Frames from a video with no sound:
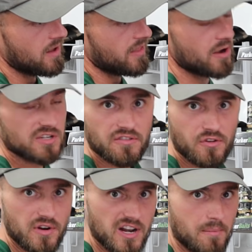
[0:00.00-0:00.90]
the OG
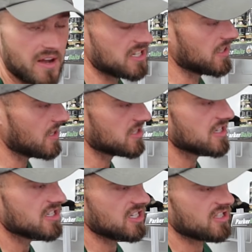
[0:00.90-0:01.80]
fruit and nut magic dust
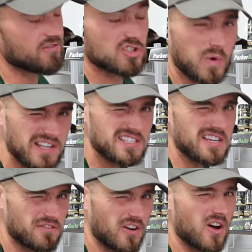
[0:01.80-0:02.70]
consists of
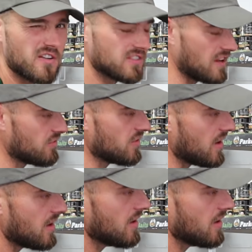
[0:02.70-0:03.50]
25 different